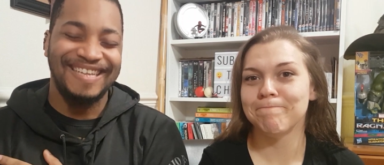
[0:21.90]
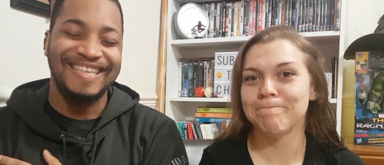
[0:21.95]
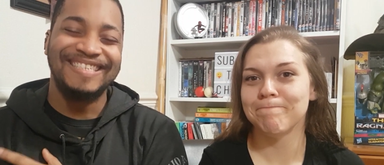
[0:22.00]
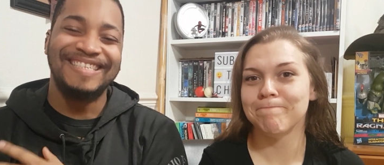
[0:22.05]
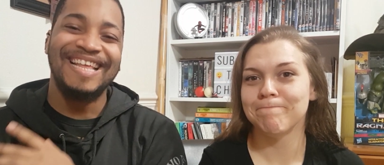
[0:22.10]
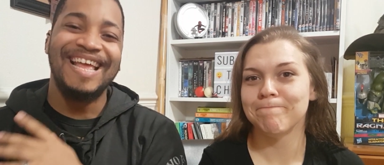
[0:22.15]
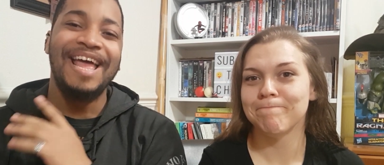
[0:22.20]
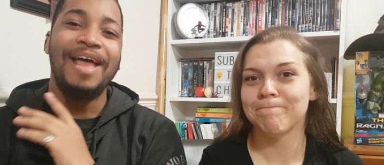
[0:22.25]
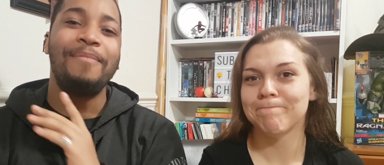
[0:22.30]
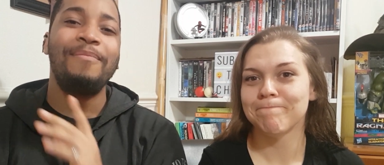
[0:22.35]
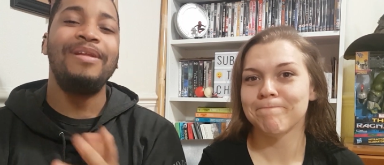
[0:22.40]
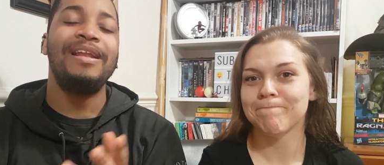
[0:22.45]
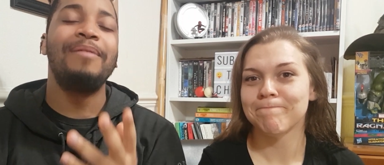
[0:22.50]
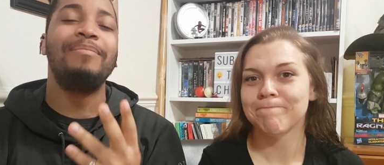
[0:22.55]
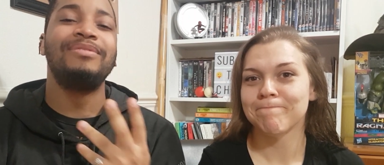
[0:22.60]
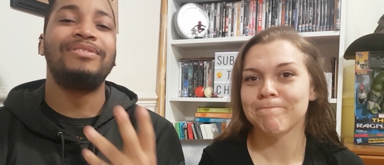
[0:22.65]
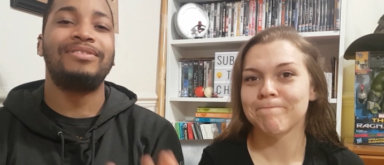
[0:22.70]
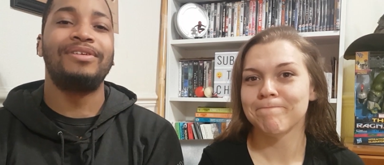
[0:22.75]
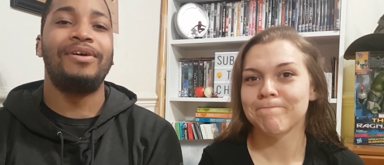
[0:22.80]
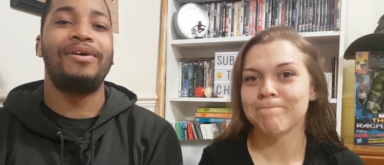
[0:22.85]
Speaker 1: it's the
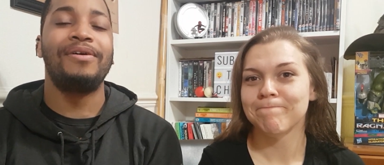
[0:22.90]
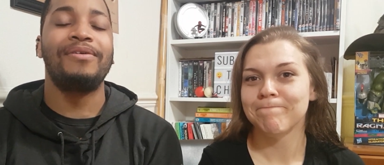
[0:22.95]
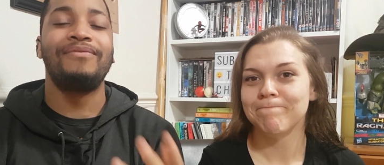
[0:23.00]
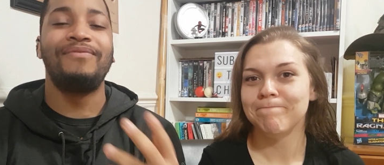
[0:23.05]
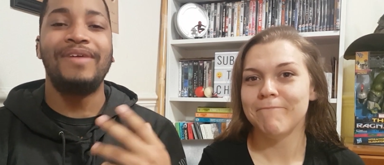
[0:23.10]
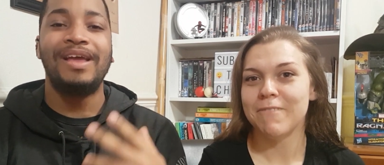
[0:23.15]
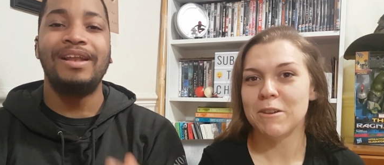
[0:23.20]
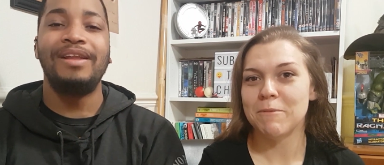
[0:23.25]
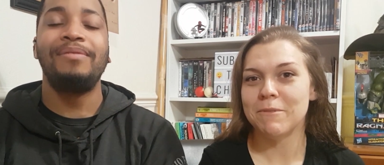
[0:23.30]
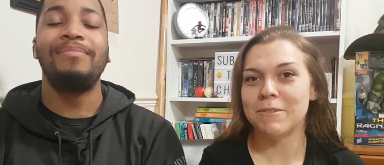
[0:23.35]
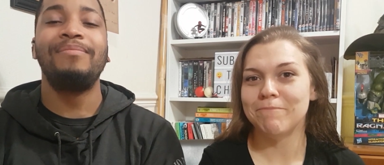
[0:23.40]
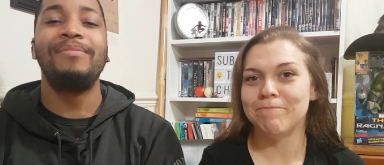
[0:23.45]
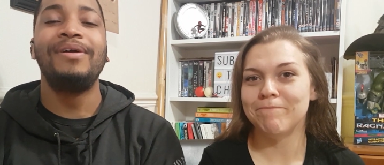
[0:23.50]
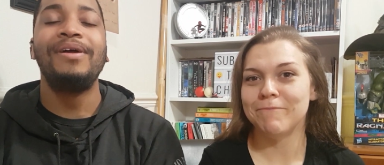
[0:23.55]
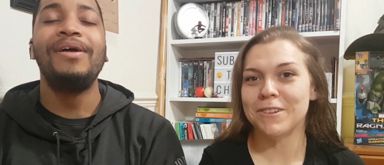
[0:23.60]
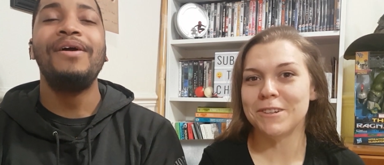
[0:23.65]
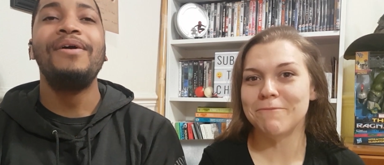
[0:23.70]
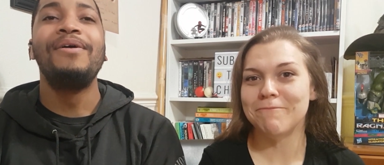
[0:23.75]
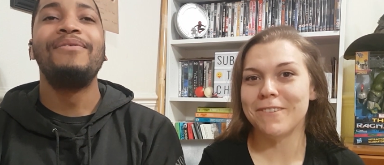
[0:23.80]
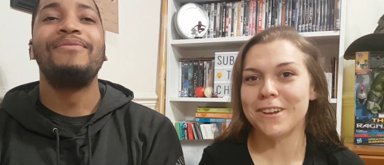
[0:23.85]
Eminem song
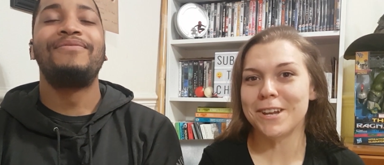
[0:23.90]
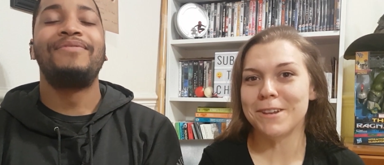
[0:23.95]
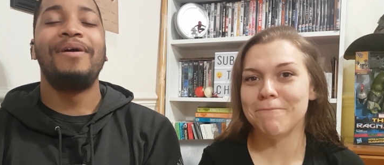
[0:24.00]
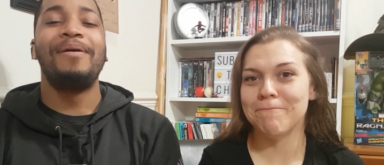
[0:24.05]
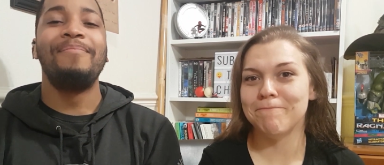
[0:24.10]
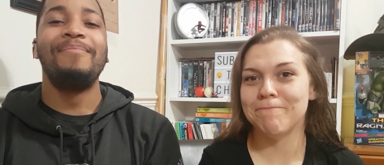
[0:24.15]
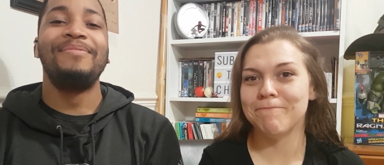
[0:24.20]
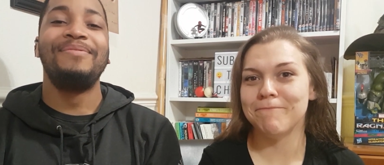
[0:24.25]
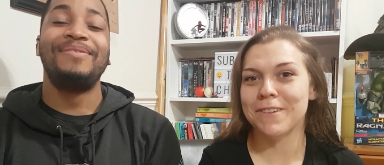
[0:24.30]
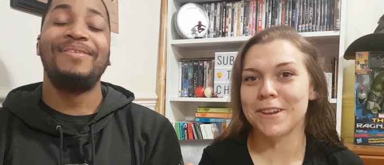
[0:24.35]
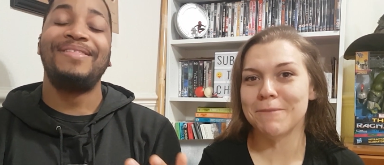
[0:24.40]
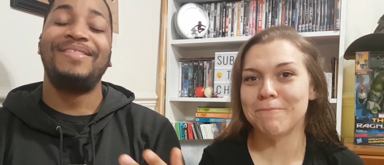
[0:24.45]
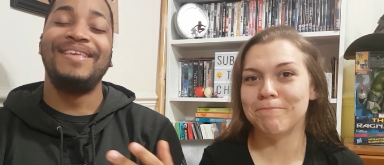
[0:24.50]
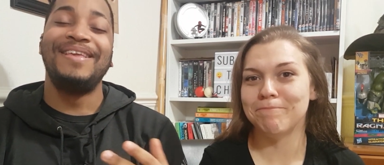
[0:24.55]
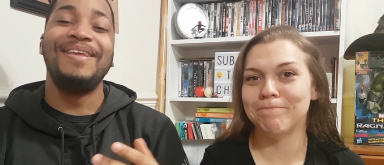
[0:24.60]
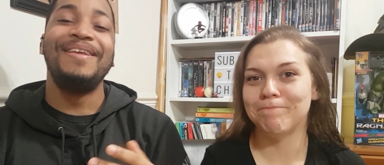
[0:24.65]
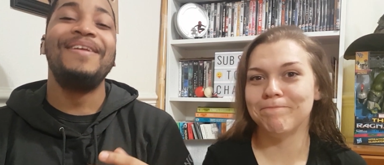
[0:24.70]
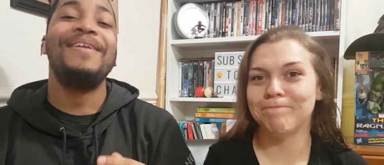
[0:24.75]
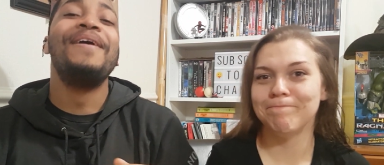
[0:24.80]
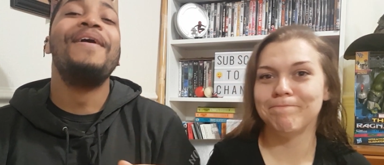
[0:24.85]
Venom from
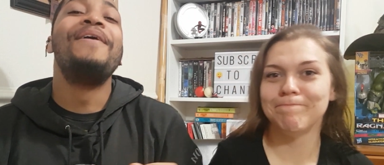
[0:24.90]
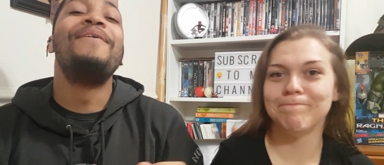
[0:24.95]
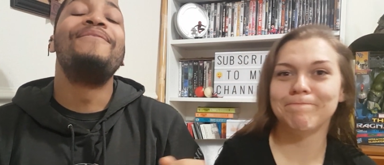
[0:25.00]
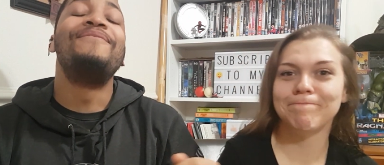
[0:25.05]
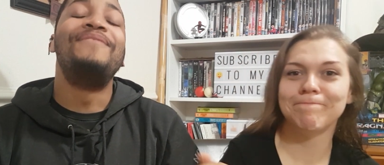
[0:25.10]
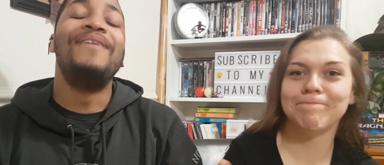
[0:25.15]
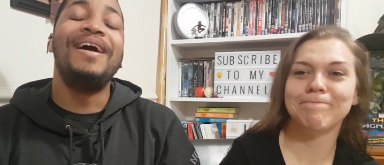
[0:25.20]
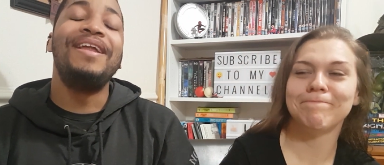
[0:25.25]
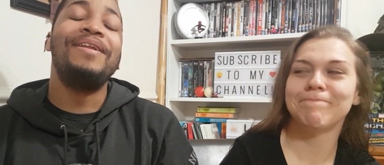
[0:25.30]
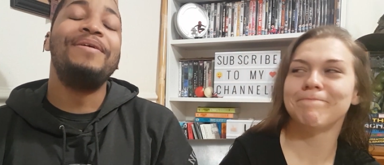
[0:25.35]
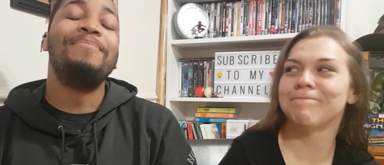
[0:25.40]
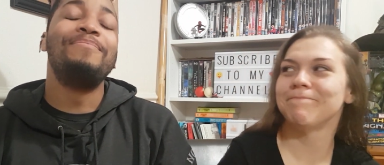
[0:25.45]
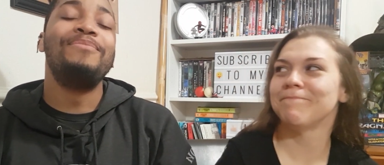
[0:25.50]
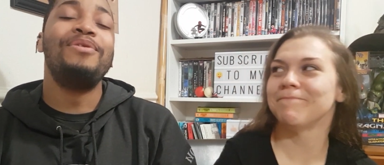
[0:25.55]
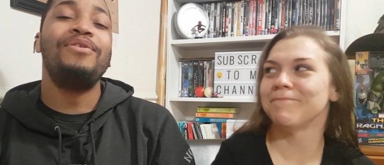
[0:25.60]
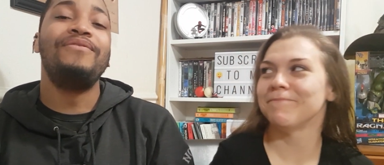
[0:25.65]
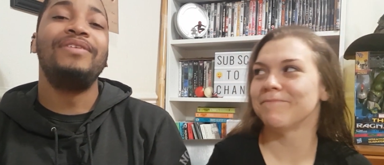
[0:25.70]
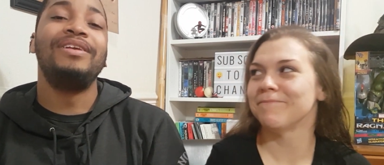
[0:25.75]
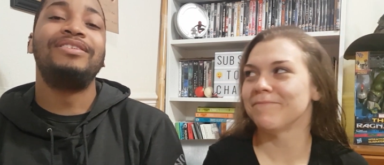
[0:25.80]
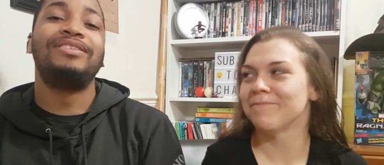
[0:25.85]
the Venom
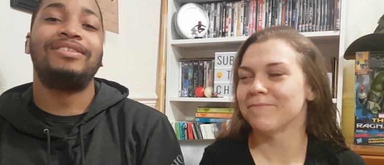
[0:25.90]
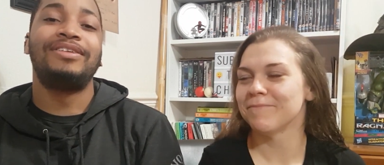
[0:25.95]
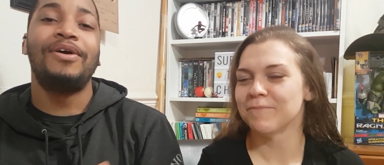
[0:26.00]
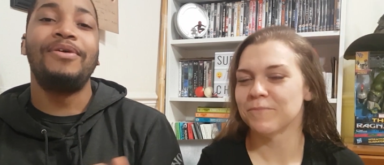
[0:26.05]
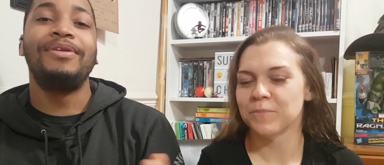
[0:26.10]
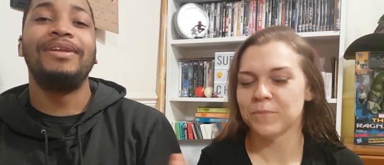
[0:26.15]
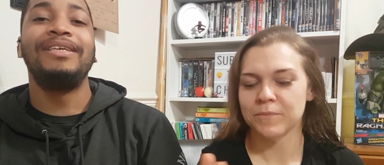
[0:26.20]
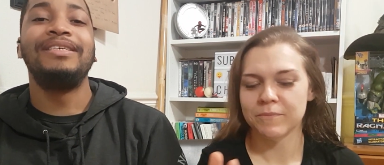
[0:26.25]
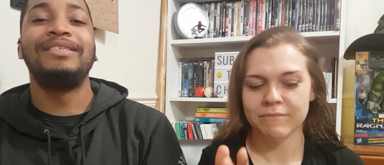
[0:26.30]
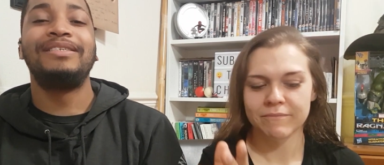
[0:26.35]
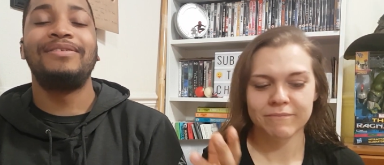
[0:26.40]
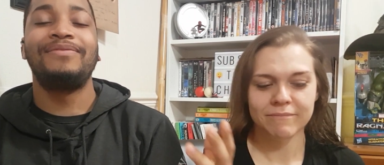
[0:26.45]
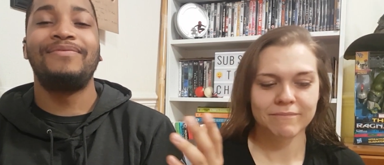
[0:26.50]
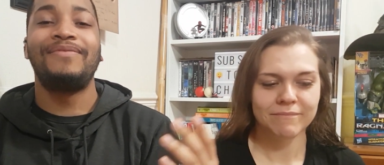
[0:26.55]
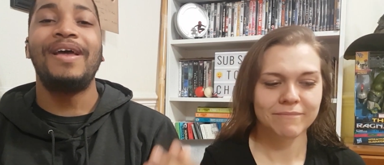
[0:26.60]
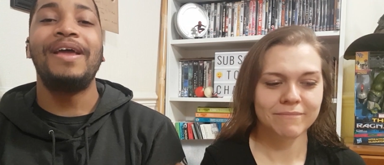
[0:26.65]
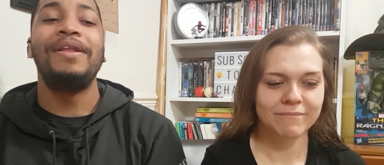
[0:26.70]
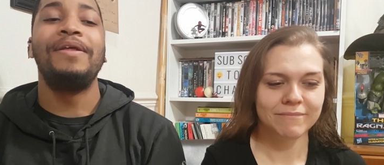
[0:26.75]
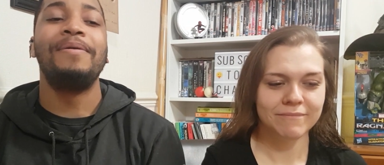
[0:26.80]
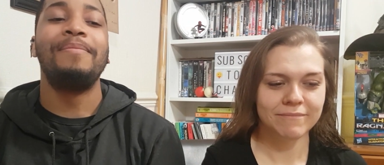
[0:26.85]
movie Sony's
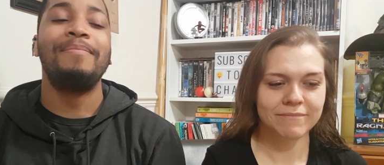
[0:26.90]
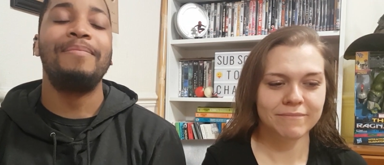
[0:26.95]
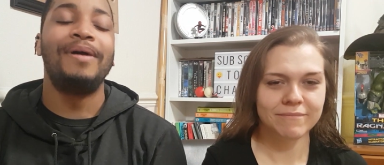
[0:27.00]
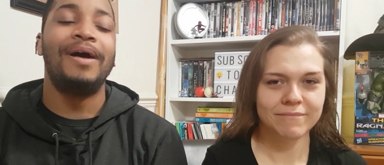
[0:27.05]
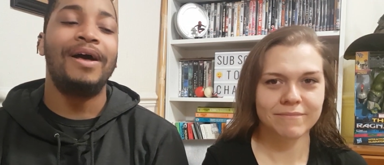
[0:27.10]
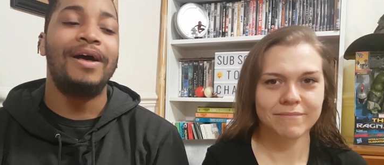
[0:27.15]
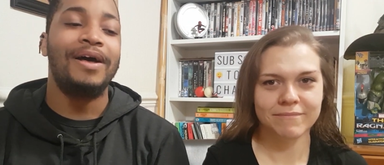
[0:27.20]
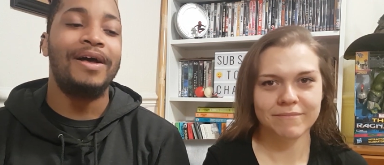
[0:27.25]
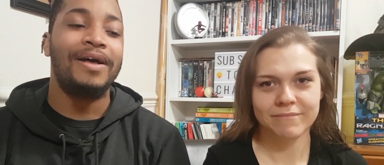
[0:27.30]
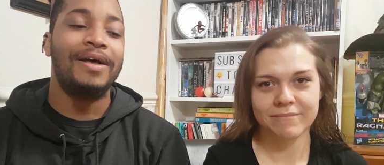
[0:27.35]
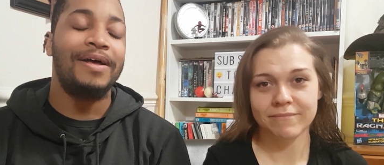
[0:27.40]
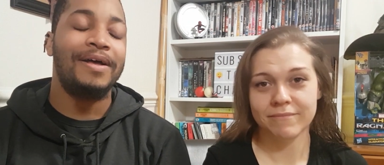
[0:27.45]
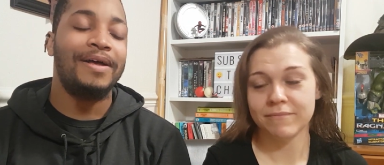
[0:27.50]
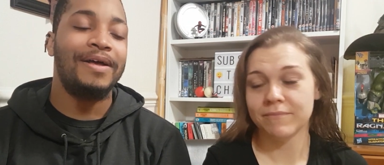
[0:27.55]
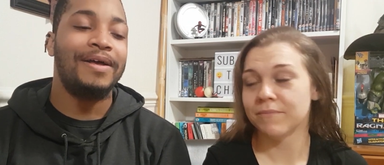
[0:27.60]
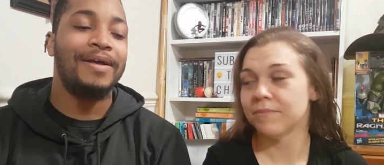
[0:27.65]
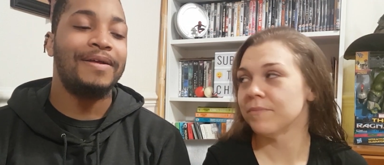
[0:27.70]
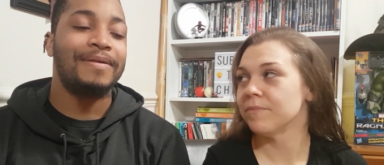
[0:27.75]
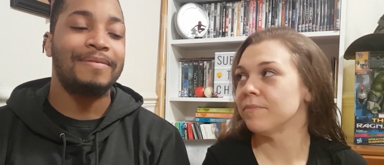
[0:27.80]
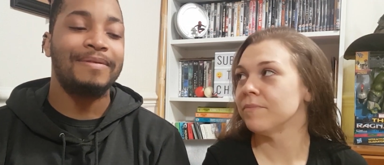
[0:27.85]
Venom
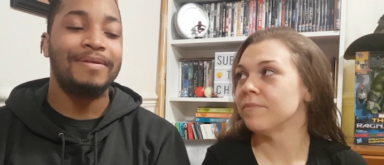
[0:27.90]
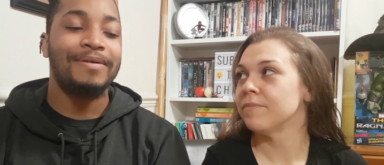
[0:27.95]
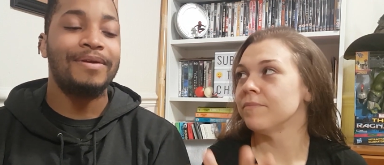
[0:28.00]
uh